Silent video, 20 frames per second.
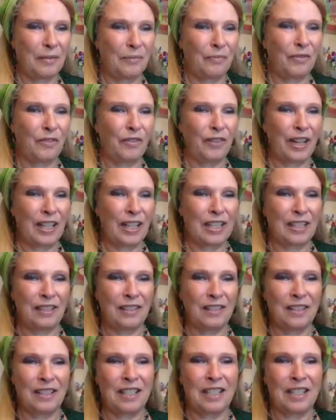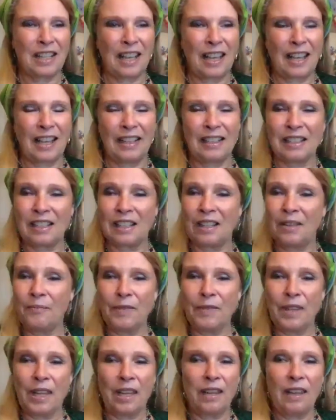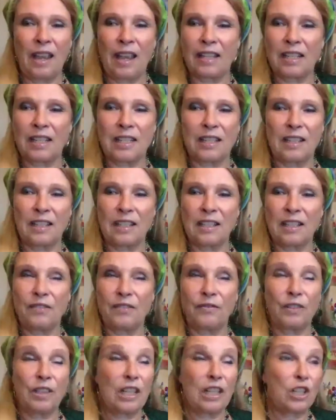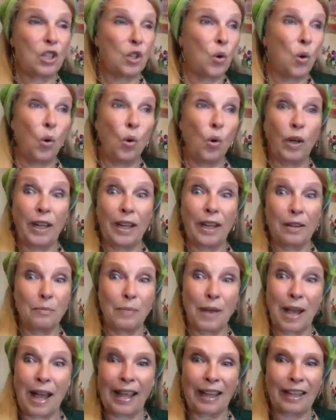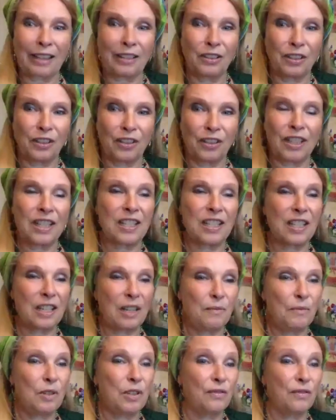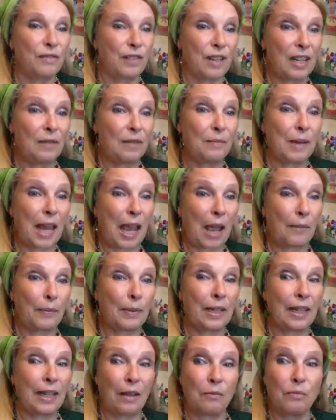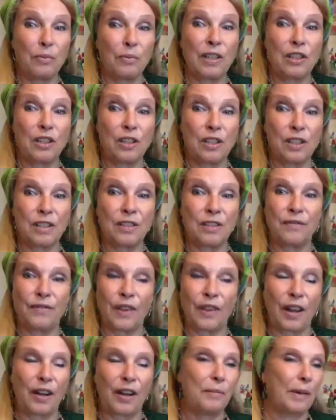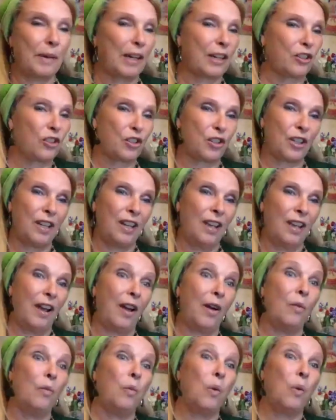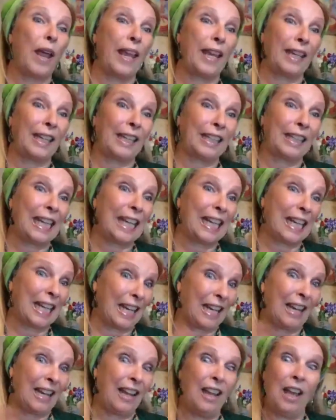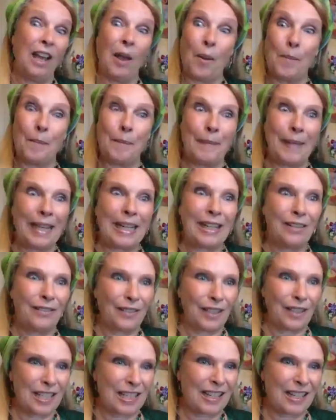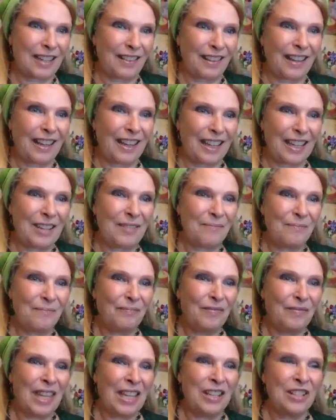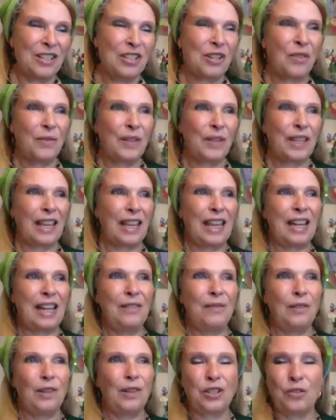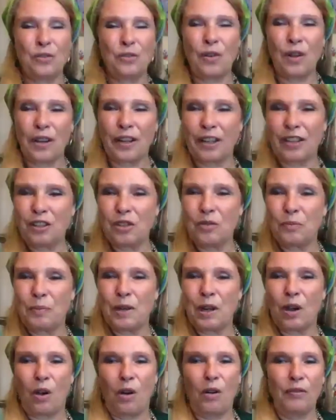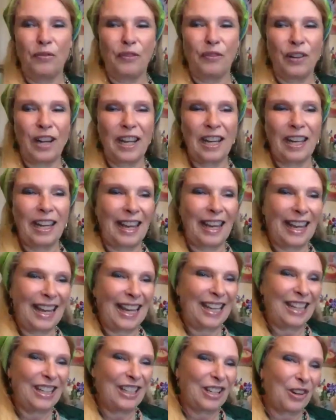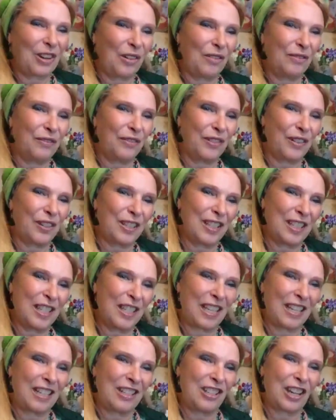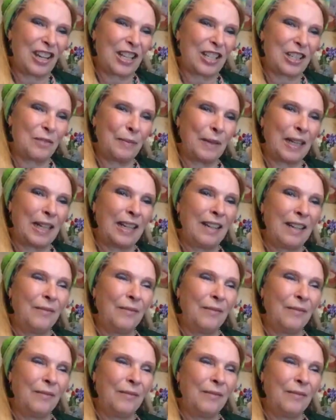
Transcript: resonance. And yes, this calling back to goddess seems to really be happening, and Bridget is very much awakening many of us, I think. Yes. So within what you are going to be offering in the conference, Jesamyn,